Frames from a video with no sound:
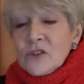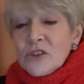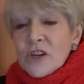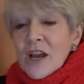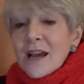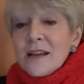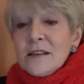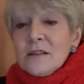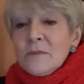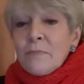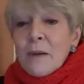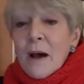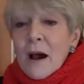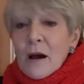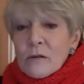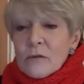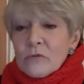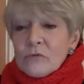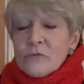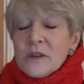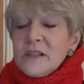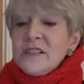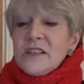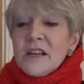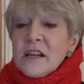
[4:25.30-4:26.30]
Chat
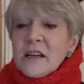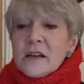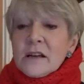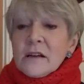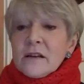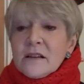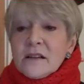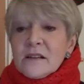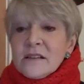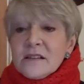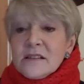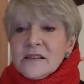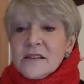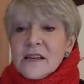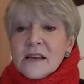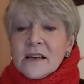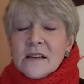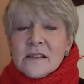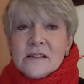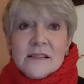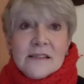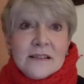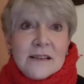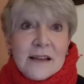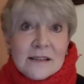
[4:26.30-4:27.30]
about ridiculous
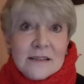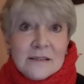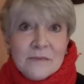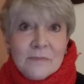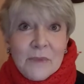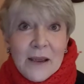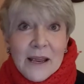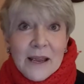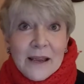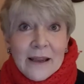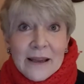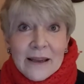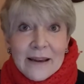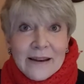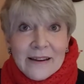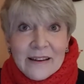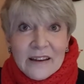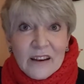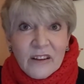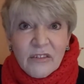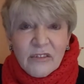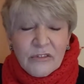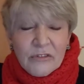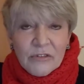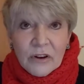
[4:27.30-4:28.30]
things. It doesn't make any
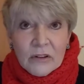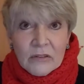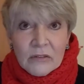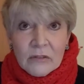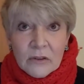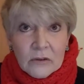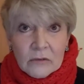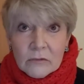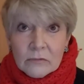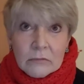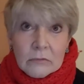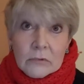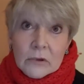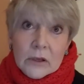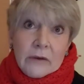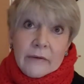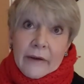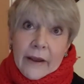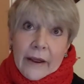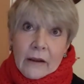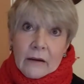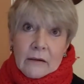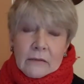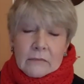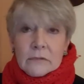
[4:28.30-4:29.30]
difference. You
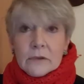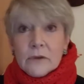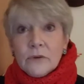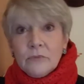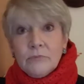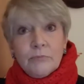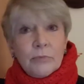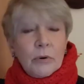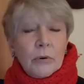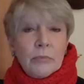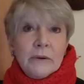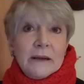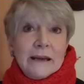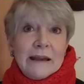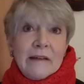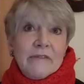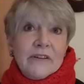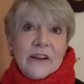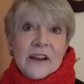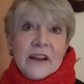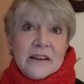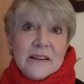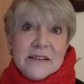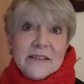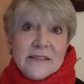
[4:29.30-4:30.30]
know, you're probably
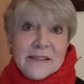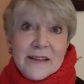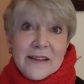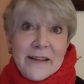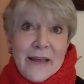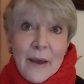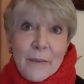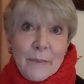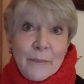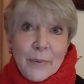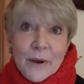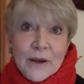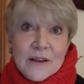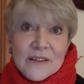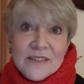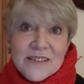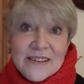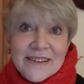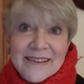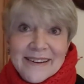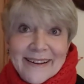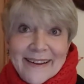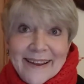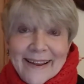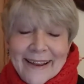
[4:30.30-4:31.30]
never going to see that
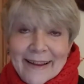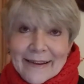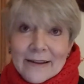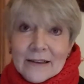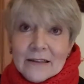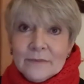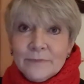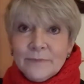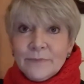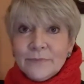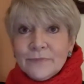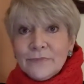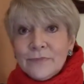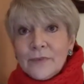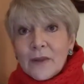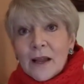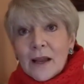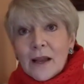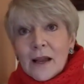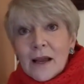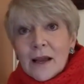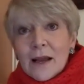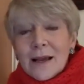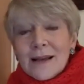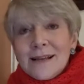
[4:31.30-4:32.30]
person again.
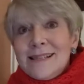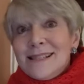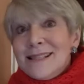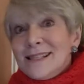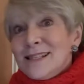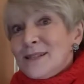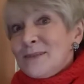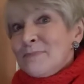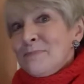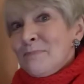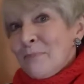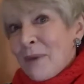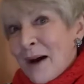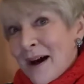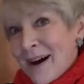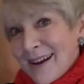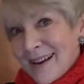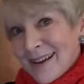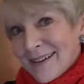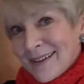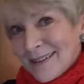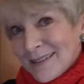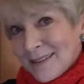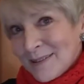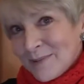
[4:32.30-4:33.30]

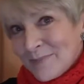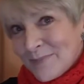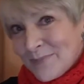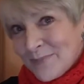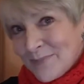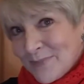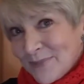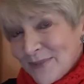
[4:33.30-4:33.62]
Smile.